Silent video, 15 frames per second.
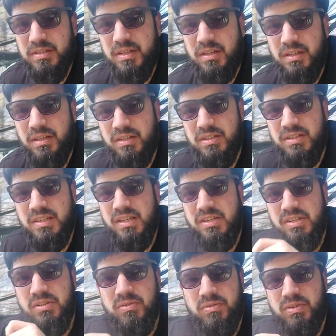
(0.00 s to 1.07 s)
So you can
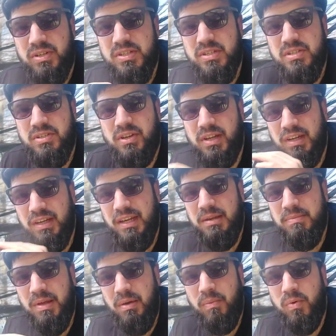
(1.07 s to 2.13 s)
cinch it all nice and tight and
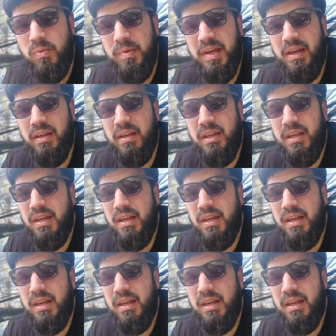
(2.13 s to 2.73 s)
keep that warm air